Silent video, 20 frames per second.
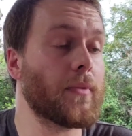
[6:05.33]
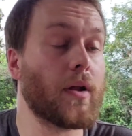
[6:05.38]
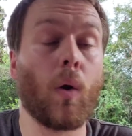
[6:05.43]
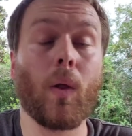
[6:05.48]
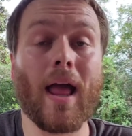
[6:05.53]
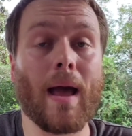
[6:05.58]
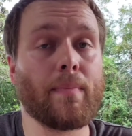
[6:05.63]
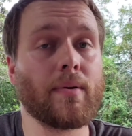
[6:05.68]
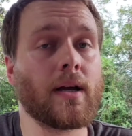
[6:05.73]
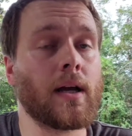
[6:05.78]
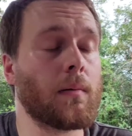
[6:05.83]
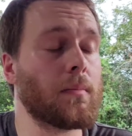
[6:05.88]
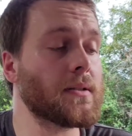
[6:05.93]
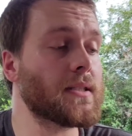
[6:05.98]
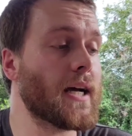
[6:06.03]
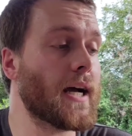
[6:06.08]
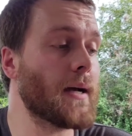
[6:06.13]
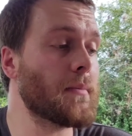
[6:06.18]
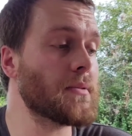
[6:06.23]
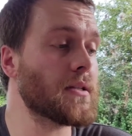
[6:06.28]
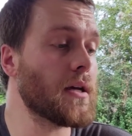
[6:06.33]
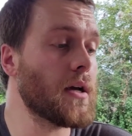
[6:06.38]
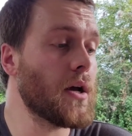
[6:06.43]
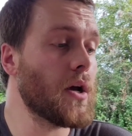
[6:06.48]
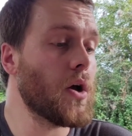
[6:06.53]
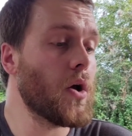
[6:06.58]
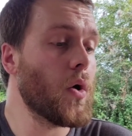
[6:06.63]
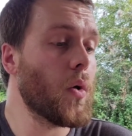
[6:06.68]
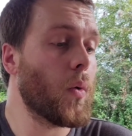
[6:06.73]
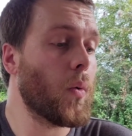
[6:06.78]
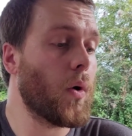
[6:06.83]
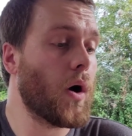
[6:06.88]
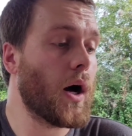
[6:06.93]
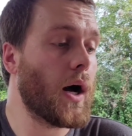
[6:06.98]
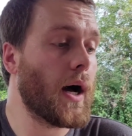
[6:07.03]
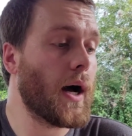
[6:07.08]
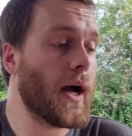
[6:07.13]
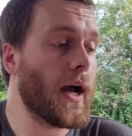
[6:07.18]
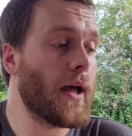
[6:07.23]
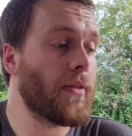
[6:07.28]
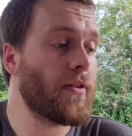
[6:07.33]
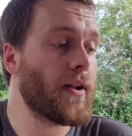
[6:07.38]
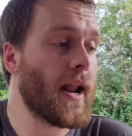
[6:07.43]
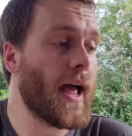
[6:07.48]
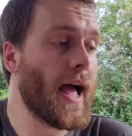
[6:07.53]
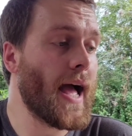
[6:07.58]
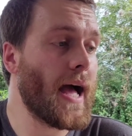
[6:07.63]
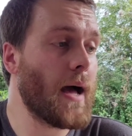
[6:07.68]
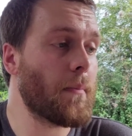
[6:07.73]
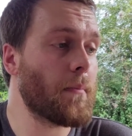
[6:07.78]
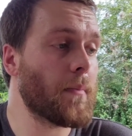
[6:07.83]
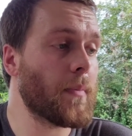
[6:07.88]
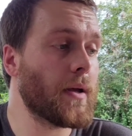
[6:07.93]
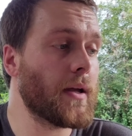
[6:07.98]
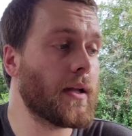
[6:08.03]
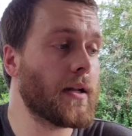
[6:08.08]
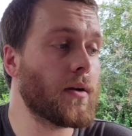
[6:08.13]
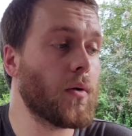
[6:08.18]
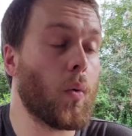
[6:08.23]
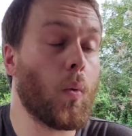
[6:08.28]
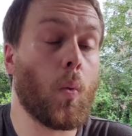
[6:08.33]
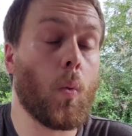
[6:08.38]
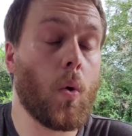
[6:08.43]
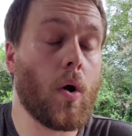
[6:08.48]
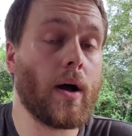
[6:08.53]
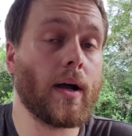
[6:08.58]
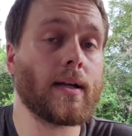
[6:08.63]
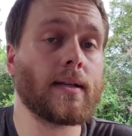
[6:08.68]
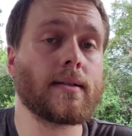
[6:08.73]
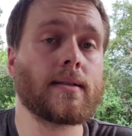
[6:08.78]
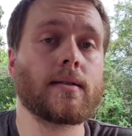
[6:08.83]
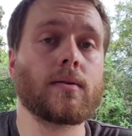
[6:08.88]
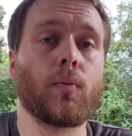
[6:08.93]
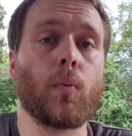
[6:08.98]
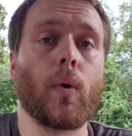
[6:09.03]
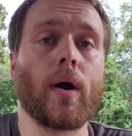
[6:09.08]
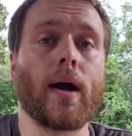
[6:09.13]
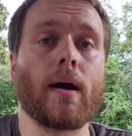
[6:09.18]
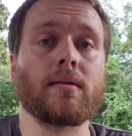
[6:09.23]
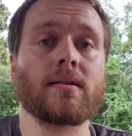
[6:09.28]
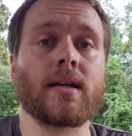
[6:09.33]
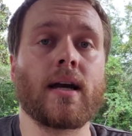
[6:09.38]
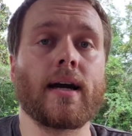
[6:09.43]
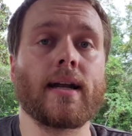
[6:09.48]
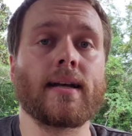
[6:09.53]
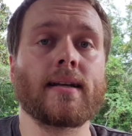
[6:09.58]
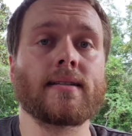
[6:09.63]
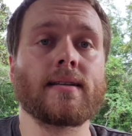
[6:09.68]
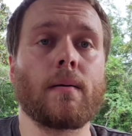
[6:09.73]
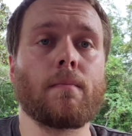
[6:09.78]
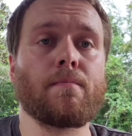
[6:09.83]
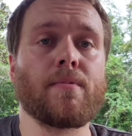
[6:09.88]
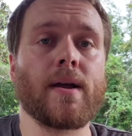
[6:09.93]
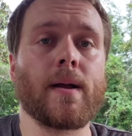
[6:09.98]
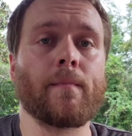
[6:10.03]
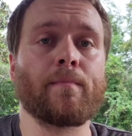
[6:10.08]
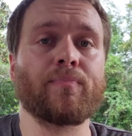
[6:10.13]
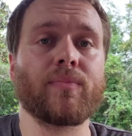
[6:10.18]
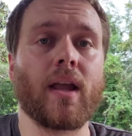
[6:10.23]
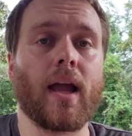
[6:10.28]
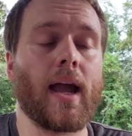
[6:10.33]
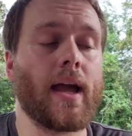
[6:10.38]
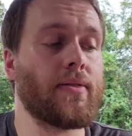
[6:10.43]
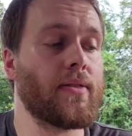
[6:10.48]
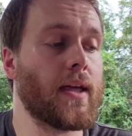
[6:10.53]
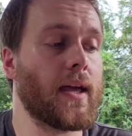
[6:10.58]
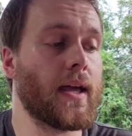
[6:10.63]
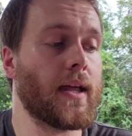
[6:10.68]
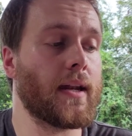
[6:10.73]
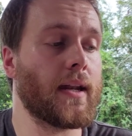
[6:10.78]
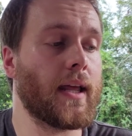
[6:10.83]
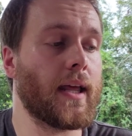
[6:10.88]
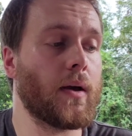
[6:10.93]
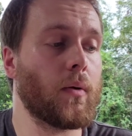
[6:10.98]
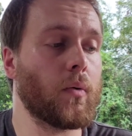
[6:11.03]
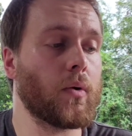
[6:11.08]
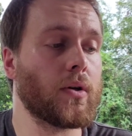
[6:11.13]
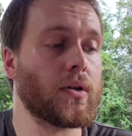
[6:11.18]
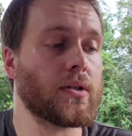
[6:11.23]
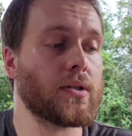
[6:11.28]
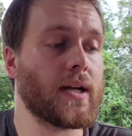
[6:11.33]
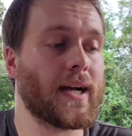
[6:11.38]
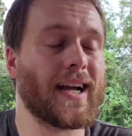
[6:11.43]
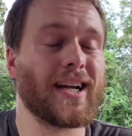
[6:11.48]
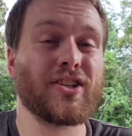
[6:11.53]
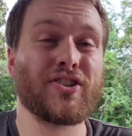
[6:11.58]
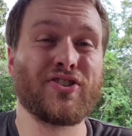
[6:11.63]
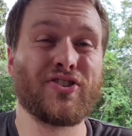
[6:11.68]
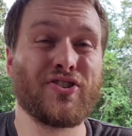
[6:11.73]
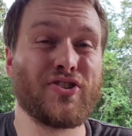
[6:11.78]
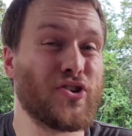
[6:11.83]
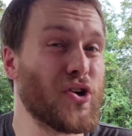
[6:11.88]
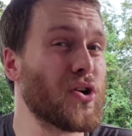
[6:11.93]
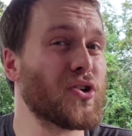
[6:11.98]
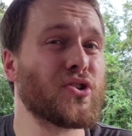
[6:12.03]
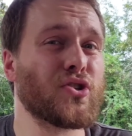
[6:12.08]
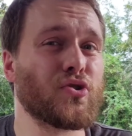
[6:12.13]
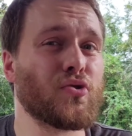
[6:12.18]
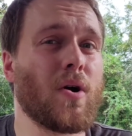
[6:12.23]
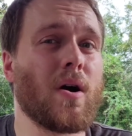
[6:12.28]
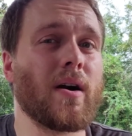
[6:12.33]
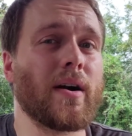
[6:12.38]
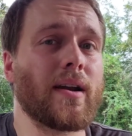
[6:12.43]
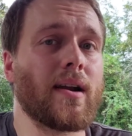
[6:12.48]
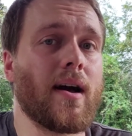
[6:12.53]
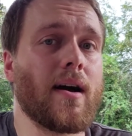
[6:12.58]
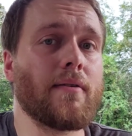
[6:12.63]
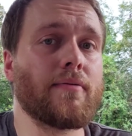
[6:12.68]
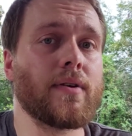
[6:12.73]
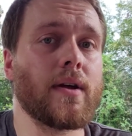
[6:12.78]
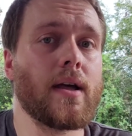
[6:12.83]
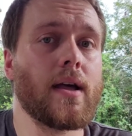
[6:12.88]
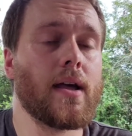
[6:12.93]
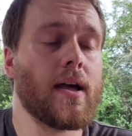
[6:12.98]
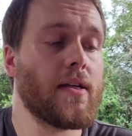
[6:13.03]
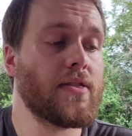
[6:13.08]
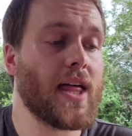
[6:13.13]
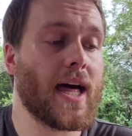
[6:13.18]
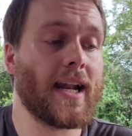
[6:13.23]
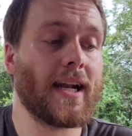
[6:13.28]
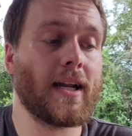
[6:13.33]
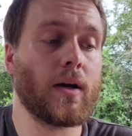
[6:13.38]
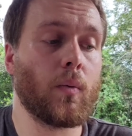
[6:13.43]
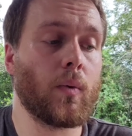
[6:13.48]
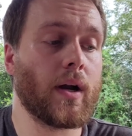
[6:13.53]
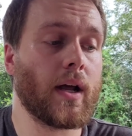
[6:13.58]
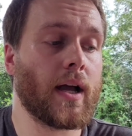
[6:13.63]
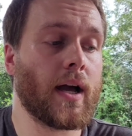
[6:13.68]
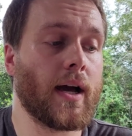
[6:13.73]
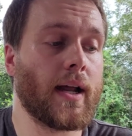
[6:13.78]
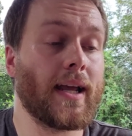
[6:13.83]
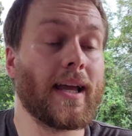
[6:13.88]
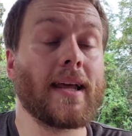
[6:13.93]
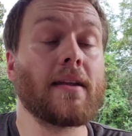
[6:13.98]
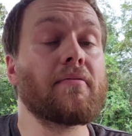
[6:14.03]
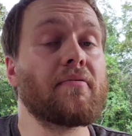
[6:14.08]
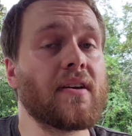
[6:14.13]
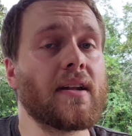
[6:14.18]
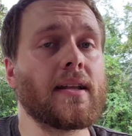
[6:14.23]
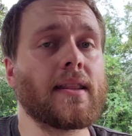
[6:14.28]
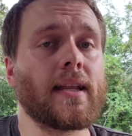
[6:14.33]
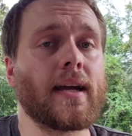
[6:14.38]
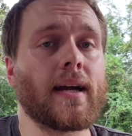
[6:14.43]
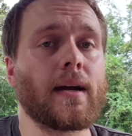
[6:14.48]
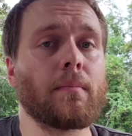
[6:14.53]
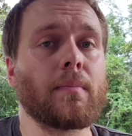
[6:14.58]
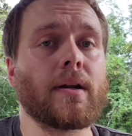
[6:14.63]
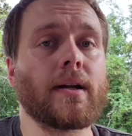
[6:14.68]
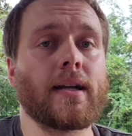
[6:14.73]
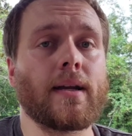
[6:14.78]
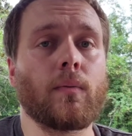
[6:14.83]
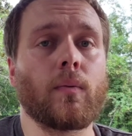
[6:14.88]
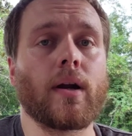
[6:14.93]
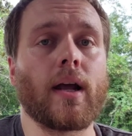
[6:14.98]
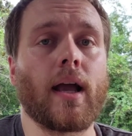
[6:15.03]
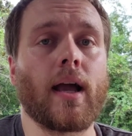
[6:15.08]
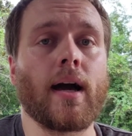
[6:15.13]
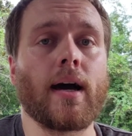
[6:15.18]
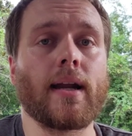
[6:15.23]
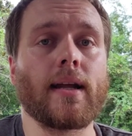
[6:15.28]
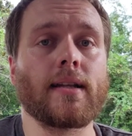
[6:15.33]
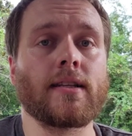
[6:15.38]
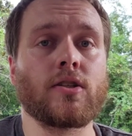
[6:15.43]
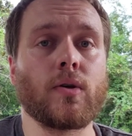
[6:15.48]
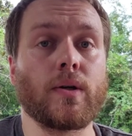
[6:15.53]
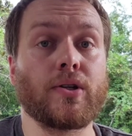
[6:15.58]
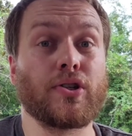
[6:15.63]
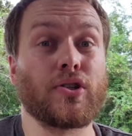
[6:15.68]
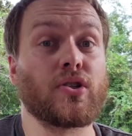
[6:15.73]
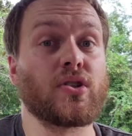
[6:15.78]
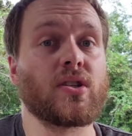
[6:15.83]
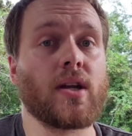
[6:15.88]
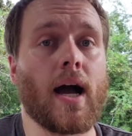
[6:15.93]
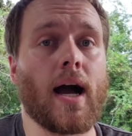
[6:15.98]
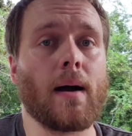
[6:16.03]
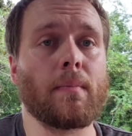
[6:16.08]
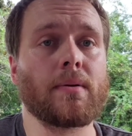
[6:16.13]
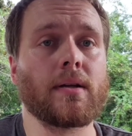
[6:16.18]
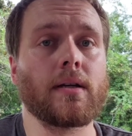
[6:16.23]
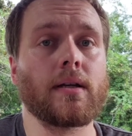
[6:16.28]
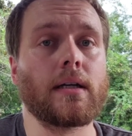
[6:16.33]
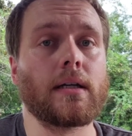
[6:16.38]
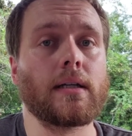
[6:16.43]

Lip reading: That only happened a couple times. And then it happened once where I was cutting something, and then it was, I guess, just strong enough that I didn't want to cut it. It fit in there, but I didn't want to cut it, so it just stopped.